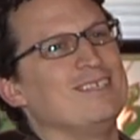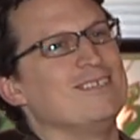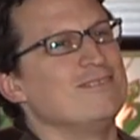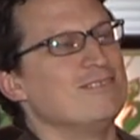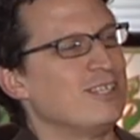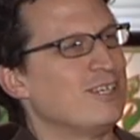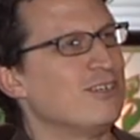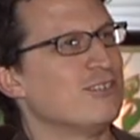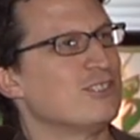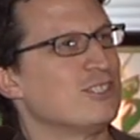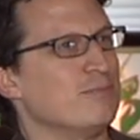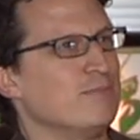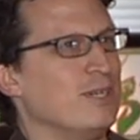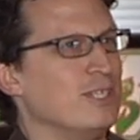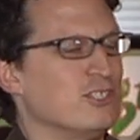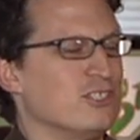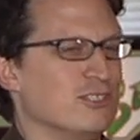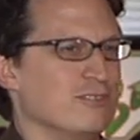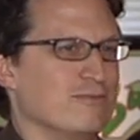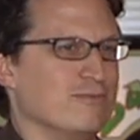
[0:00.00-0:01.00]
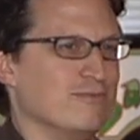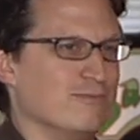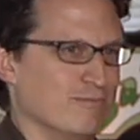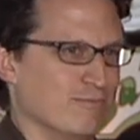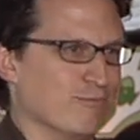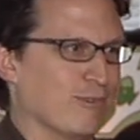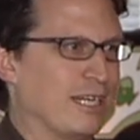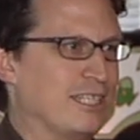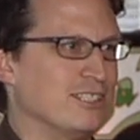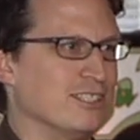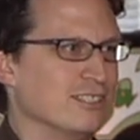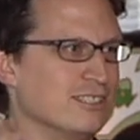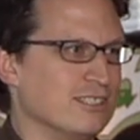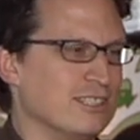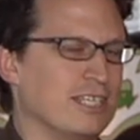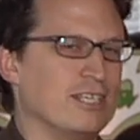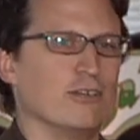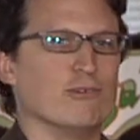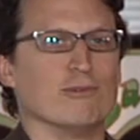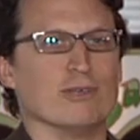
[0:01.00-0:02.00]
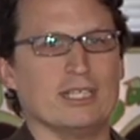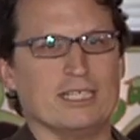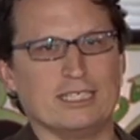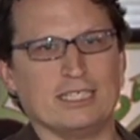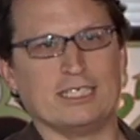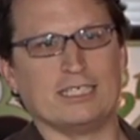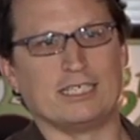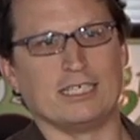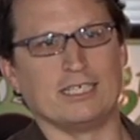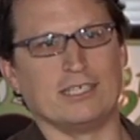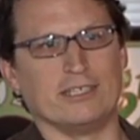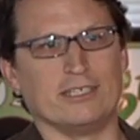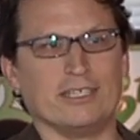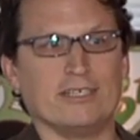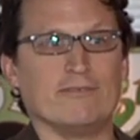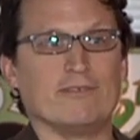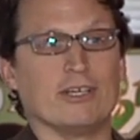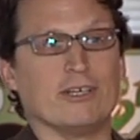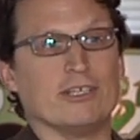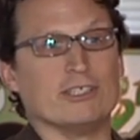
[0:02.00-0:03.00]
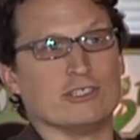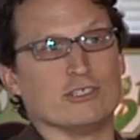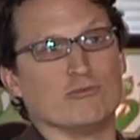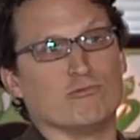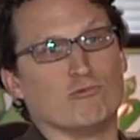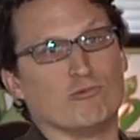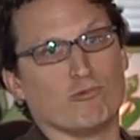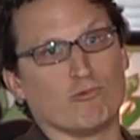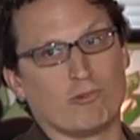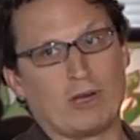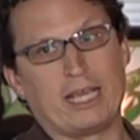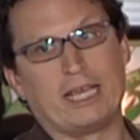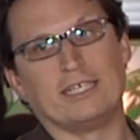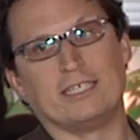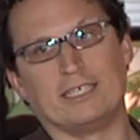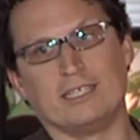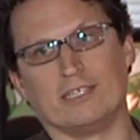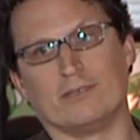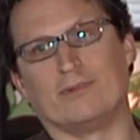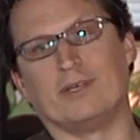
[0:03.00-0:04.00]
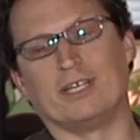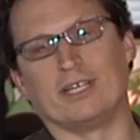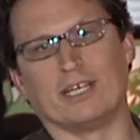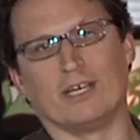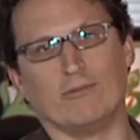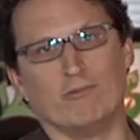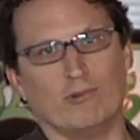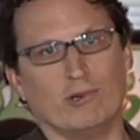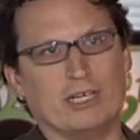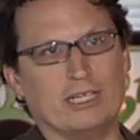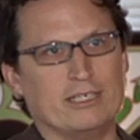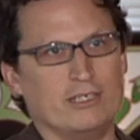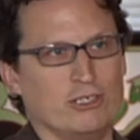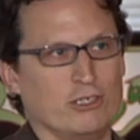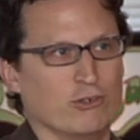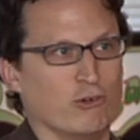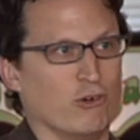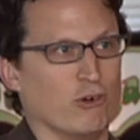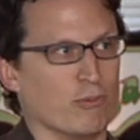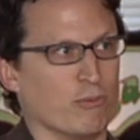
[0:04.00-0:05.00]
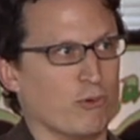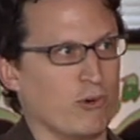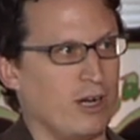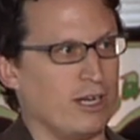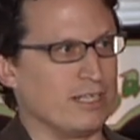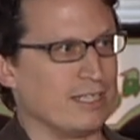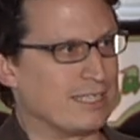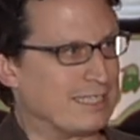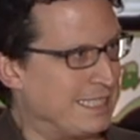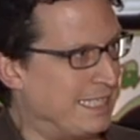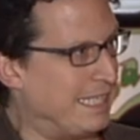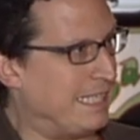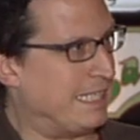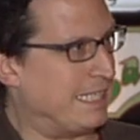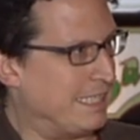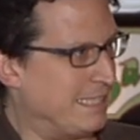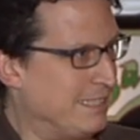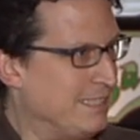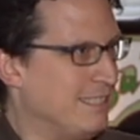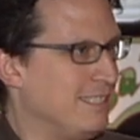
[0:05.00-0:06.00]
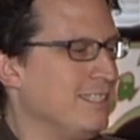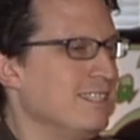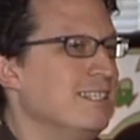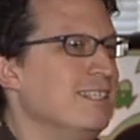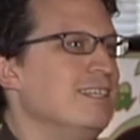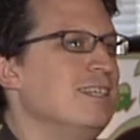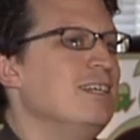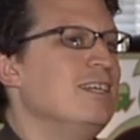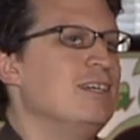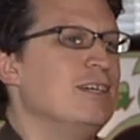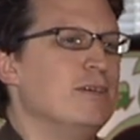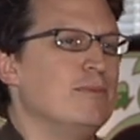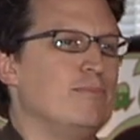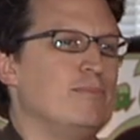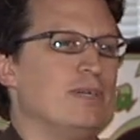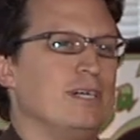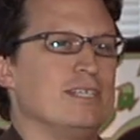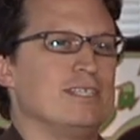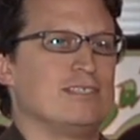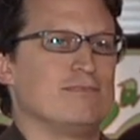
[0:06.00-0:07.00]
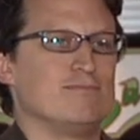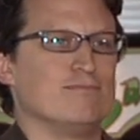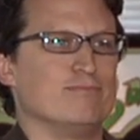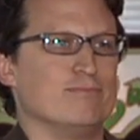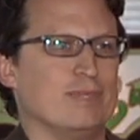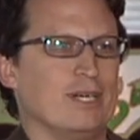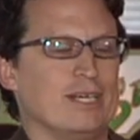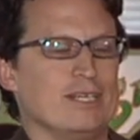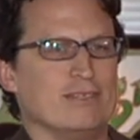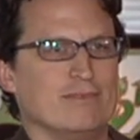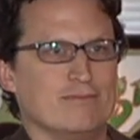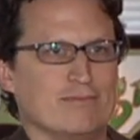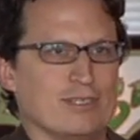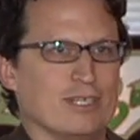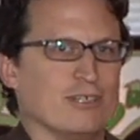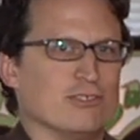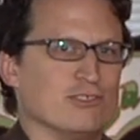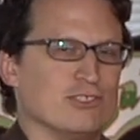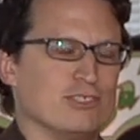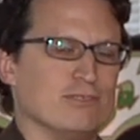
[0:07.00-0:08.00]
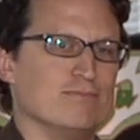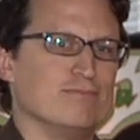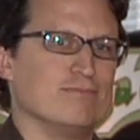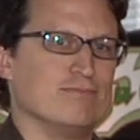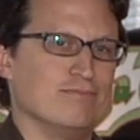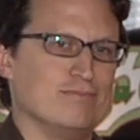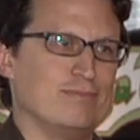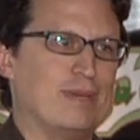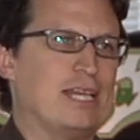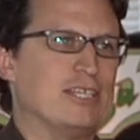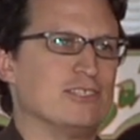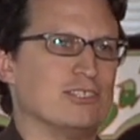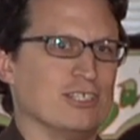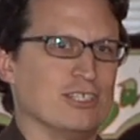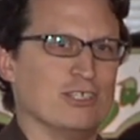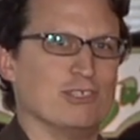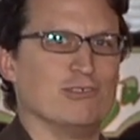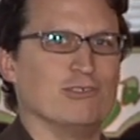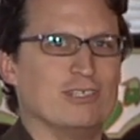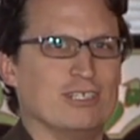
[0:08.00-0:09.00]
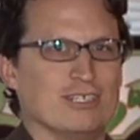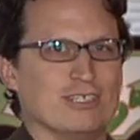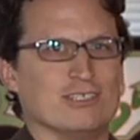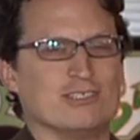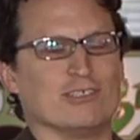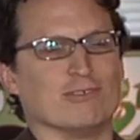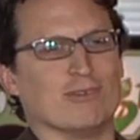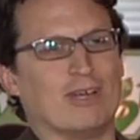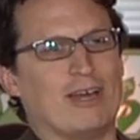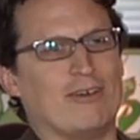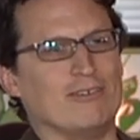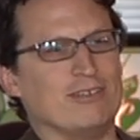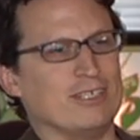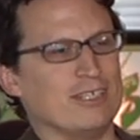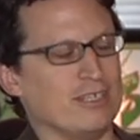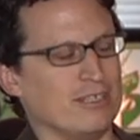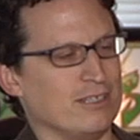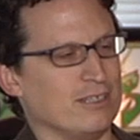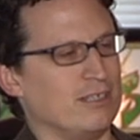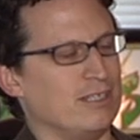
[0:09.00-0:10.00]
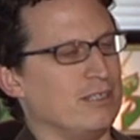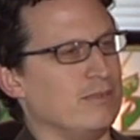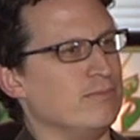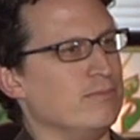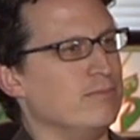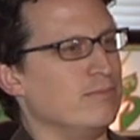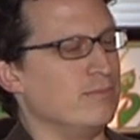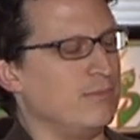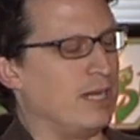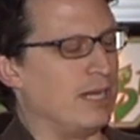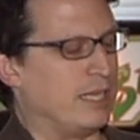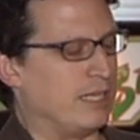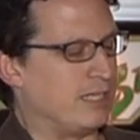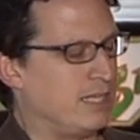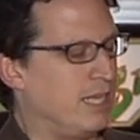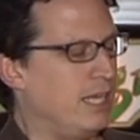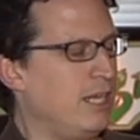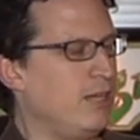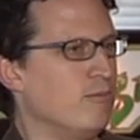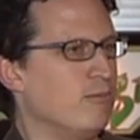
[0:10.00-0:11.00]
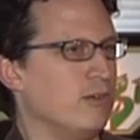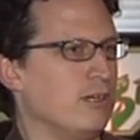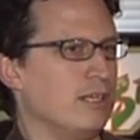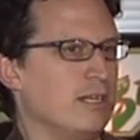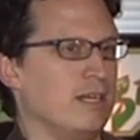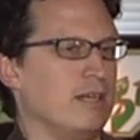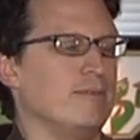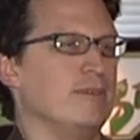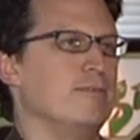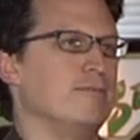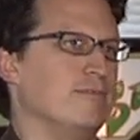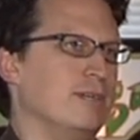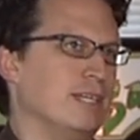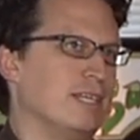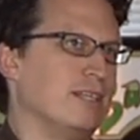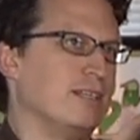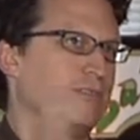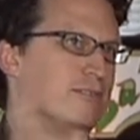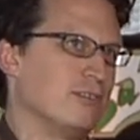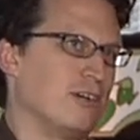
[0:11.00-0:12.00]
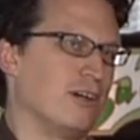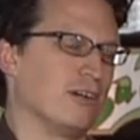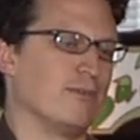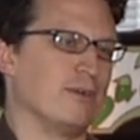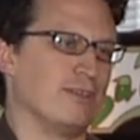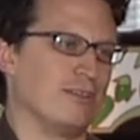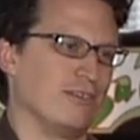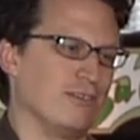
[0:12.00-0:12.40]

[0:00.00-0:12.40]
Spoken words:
There's a bunch of reasons. They go really detailed, and it varies a great deal depending on what your product is. But there's some basic goodness around it. My key one, we can talk about a